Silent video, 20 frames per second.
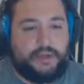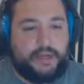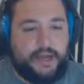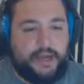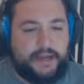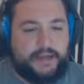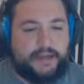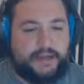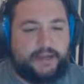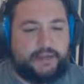
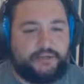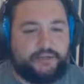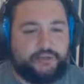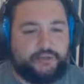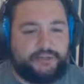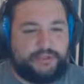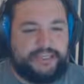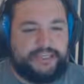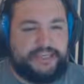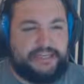I needed to
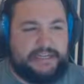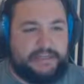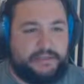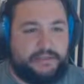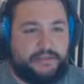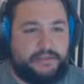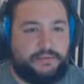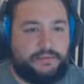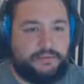kill.